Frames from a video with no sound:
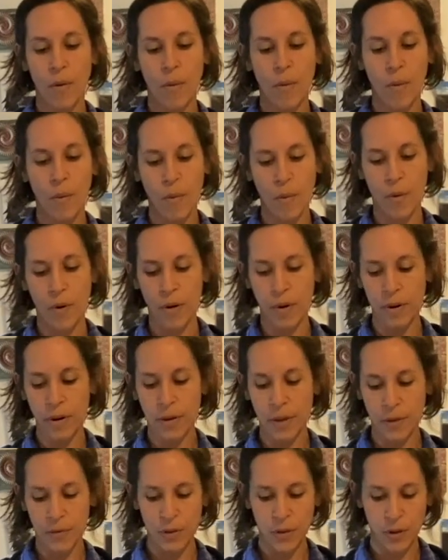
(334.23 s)
or
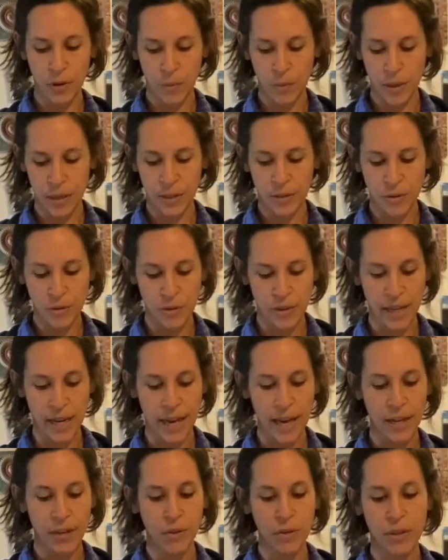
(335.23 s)
if you don't want to do
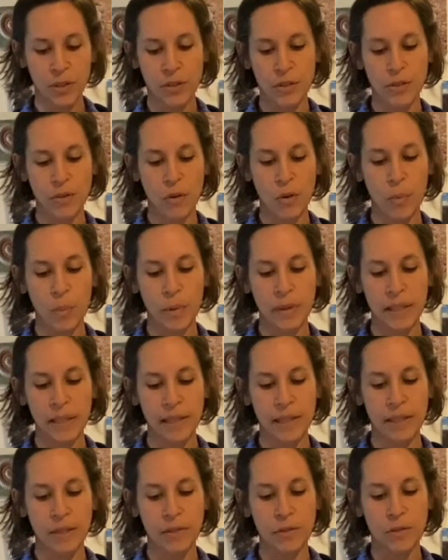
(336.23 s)
that, you can just open the
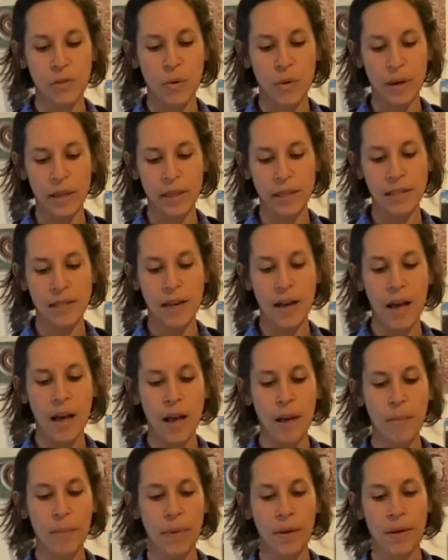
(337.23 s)
little door at the
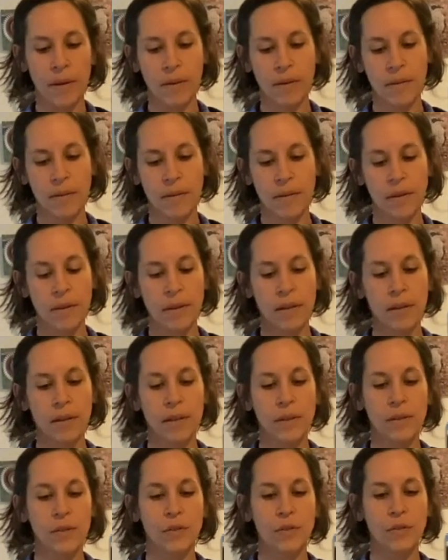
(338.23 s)
top
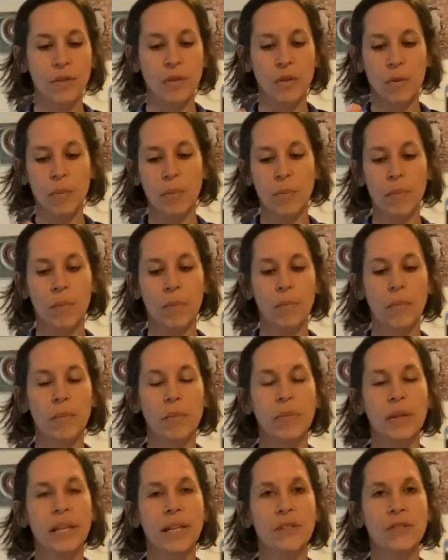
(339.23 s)
to
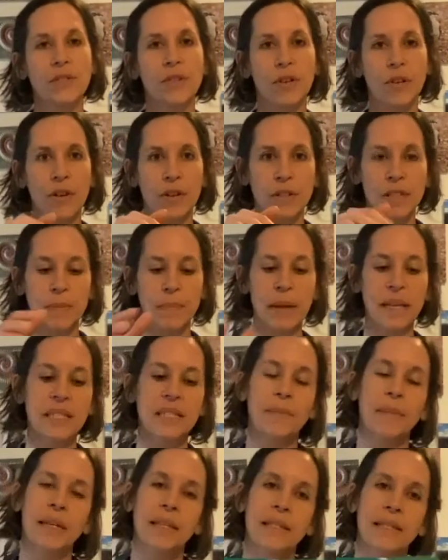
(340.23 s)
place your
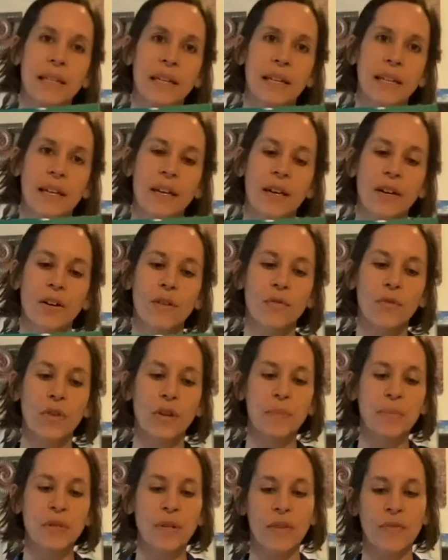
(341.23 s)
specimens in here
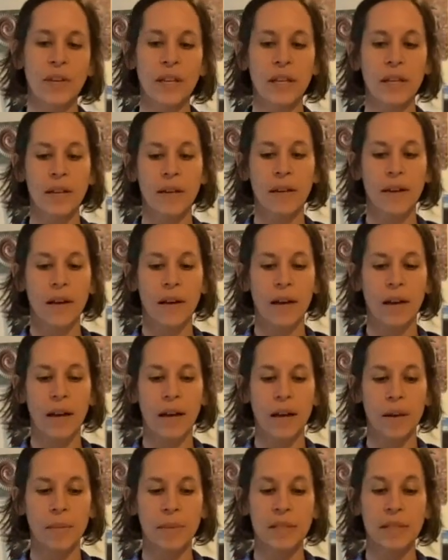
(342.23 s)
for observing.
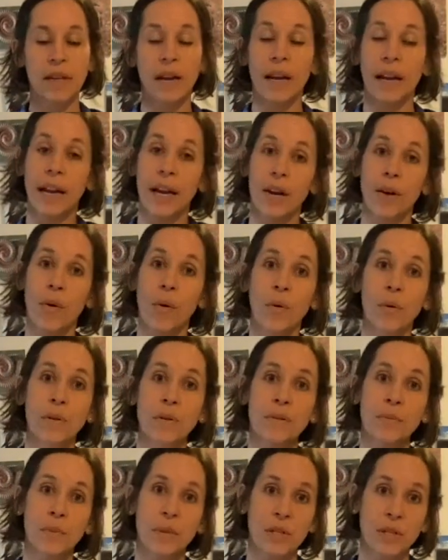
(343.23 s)
It's got air
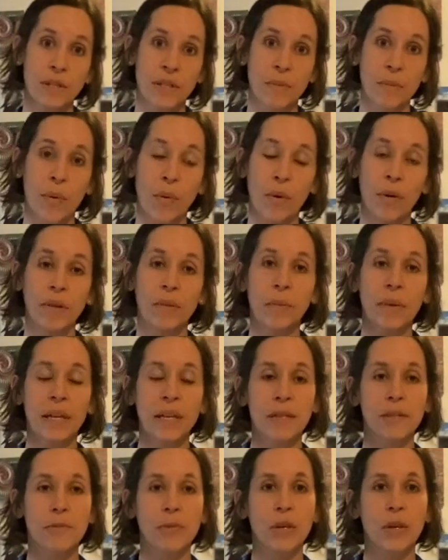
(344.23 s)
holes, which is important
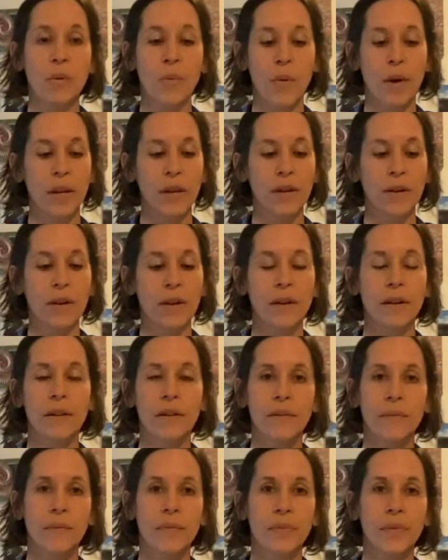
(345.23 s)
because you want your
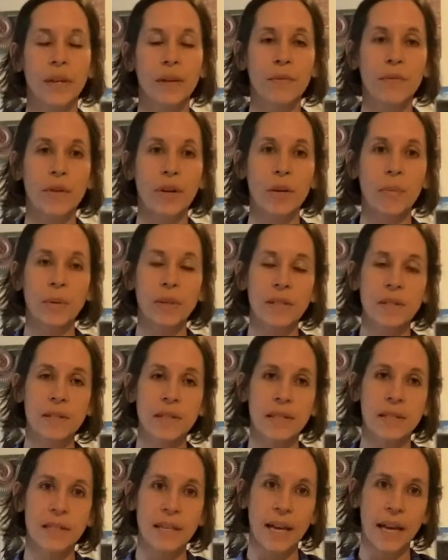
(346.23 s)
invertebrates to
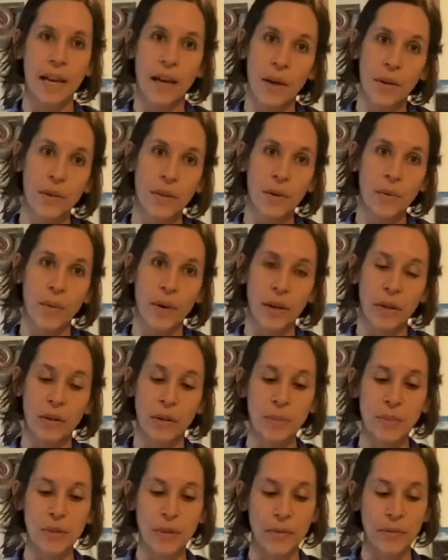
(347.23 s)
stay healthy while you're
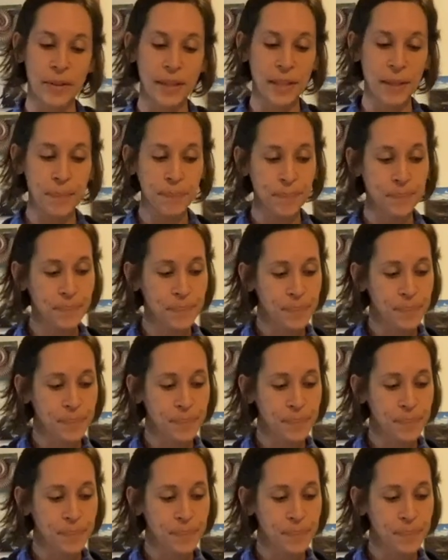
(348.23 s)
observing them.